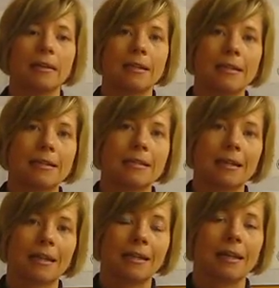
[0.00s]
These
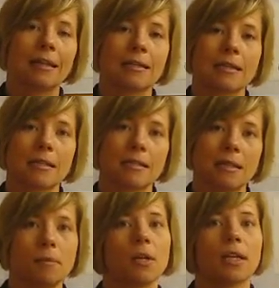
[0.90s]
techniques
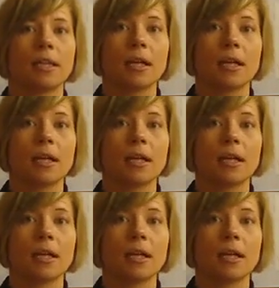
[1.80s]
stimulate the